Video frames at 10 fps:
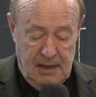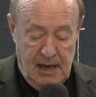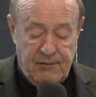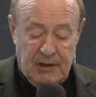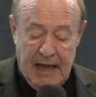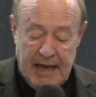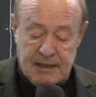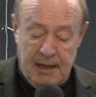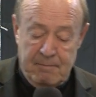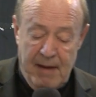Having
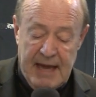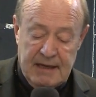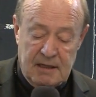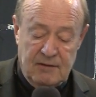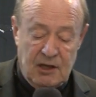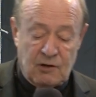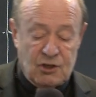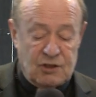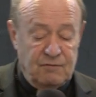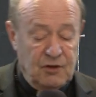largely abandoned the
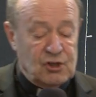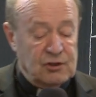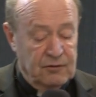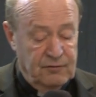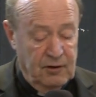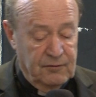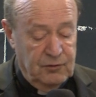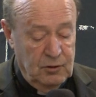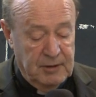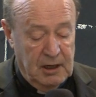Christian vision of
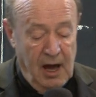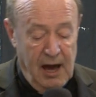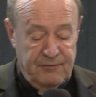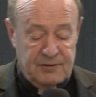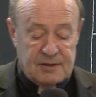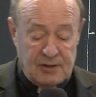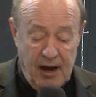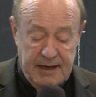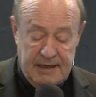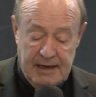human life,
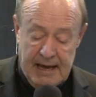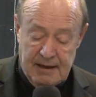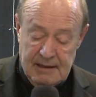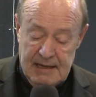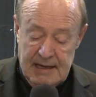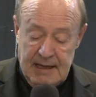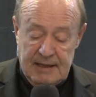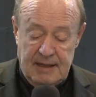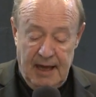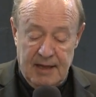society now
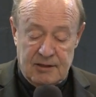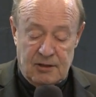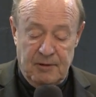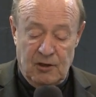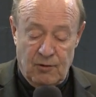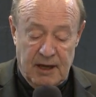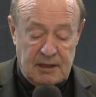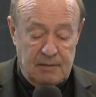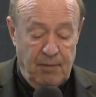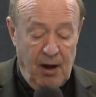tends to be
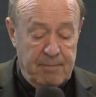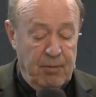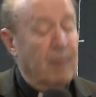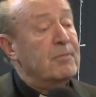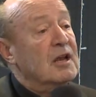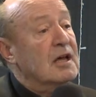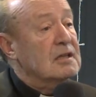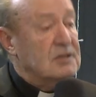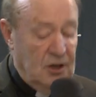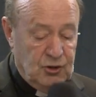directed by popular
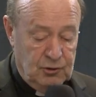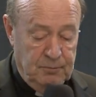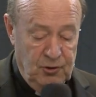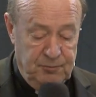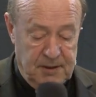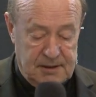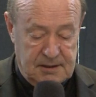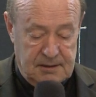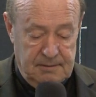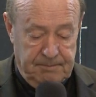social
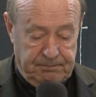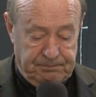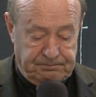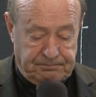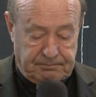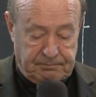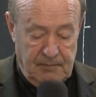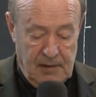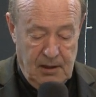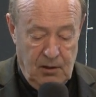movements,
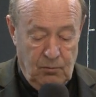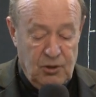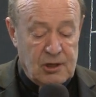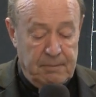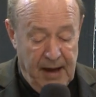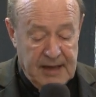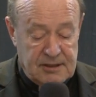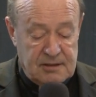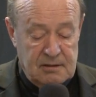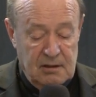which are
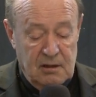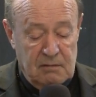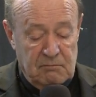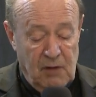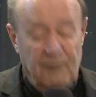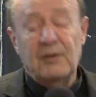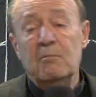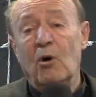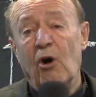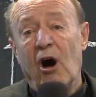based often
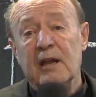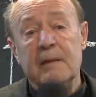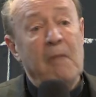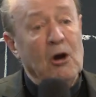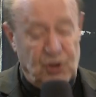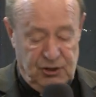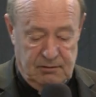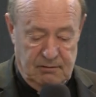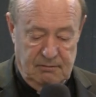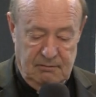more on
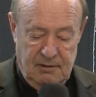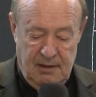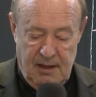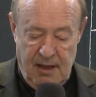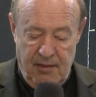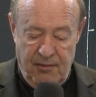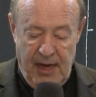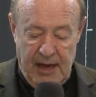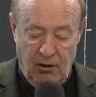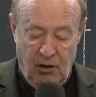emotion
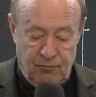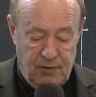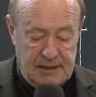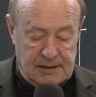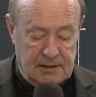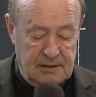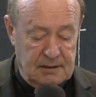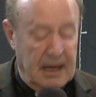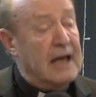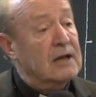than on reason
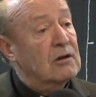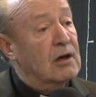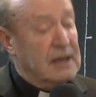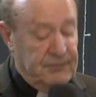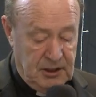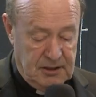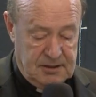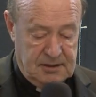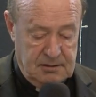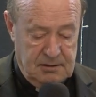and on
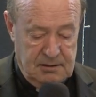evidence.